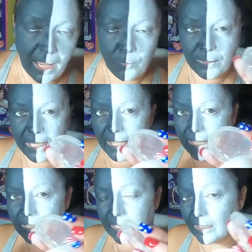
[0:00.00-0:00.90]
I went
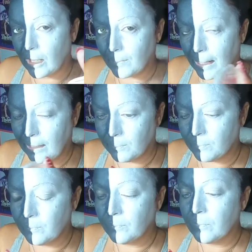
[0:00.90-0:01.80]
ahead and got my
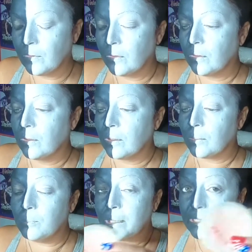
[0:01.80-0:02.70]

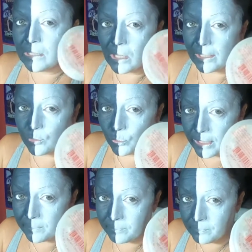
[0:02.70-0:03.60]
Ben Nye
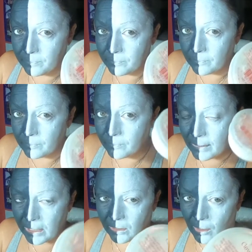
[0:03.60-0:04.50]
cream
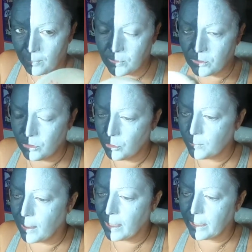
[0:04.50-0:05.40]
makeup to do
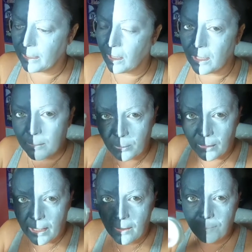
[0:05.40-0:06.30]
my
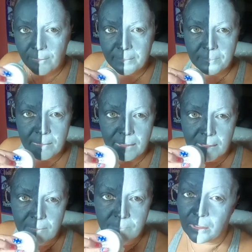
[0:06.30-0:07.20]
eyebrow and
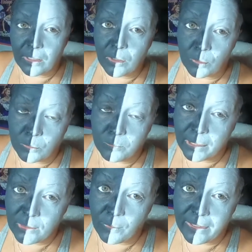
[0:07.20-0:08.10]
my... Oh, by
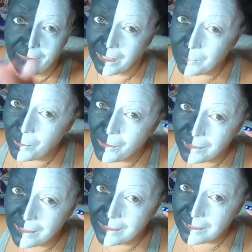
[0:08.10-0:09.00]
the way, the eyebrow that
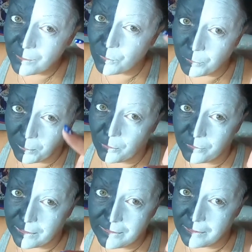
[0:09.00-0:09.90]
I did was
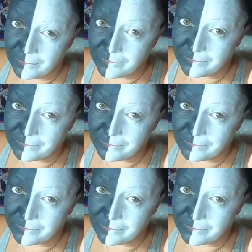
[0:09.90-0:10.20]
perfect too.